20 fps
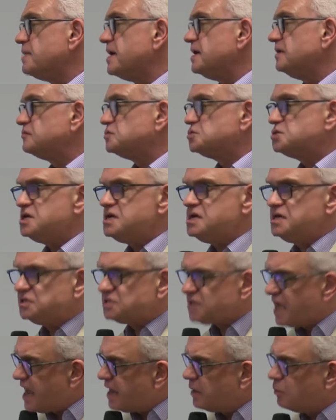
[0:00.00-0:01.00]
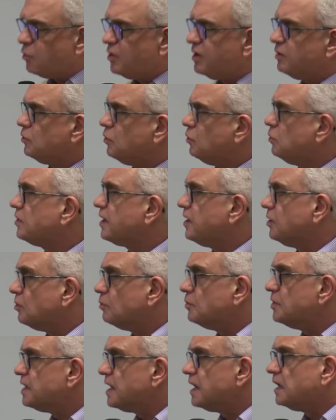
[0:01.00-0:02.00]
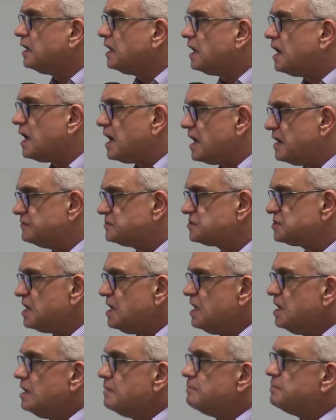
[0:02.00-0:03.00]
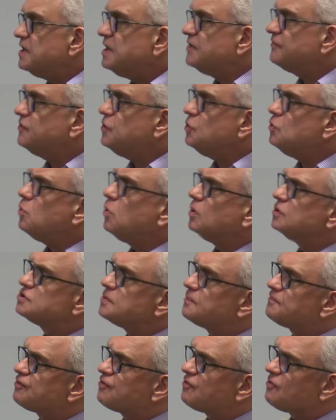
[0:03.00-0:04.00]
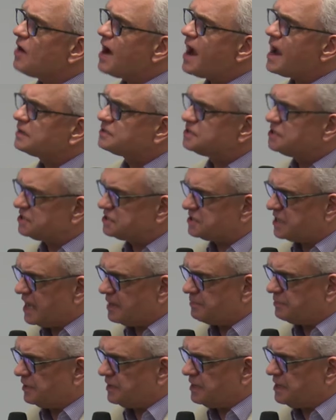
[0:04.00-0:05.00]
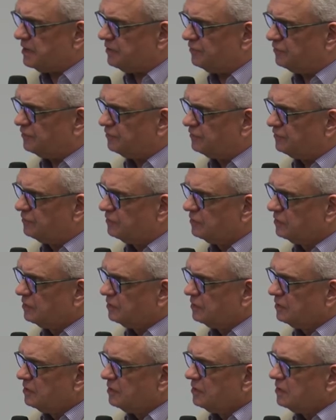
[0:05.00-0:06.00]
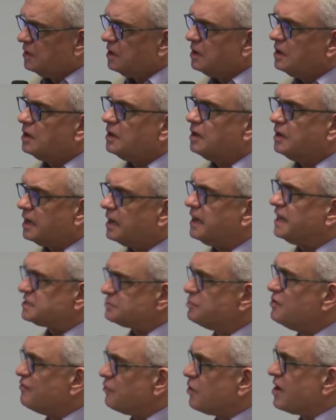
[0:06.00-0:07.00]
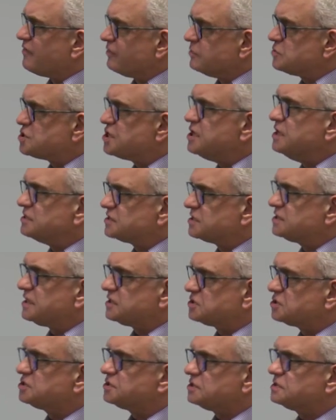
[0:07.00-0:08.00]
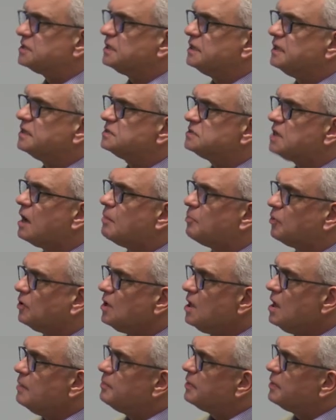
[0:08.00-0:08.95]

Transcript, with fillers: is made of cheese and we will all get on with our lives. But if you want to practice that belief, uh, and let's move away from cheese because that's just a silly example.